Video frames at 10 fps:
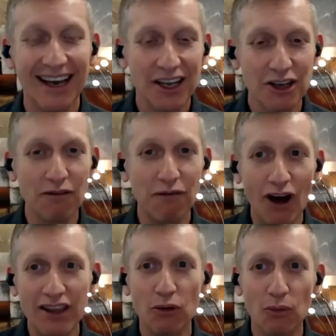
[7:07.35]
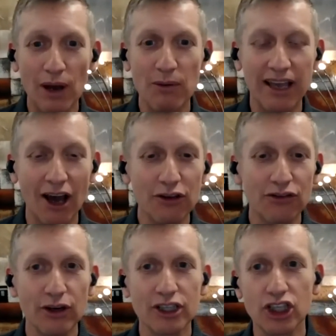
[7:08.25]
You'll find that when we go
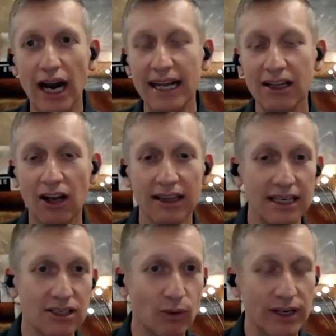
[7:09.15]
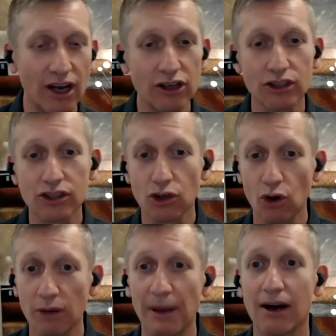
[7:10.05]
through a training like this, we don't just
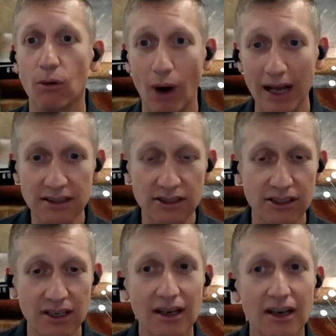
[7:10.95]
talk about it once.